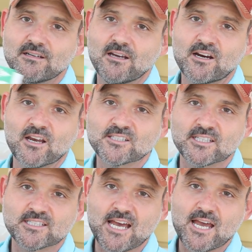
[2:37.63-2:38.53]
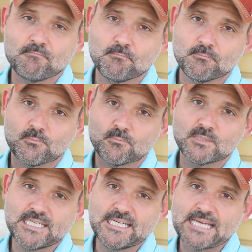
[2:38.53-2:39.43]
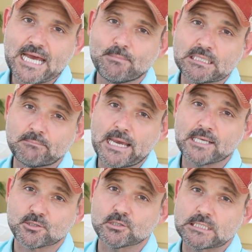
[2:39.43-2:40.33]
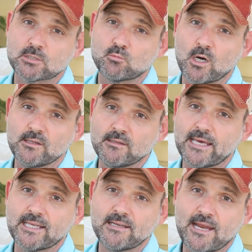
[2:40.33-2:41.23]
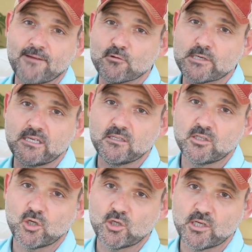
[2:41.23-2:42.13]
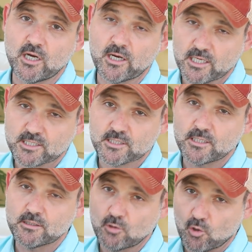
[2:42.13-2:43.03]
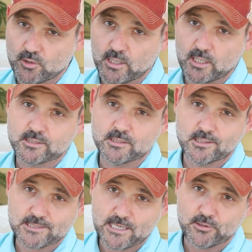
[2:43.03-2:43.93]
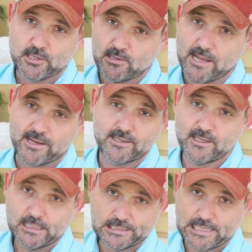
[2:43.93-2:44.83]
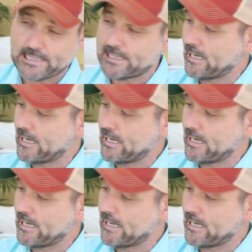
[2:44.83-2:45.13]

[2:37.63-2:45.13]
Augusta Time. Tea Time at the Masters is one that every good Augusta, North Augusta, South Carolina, gotta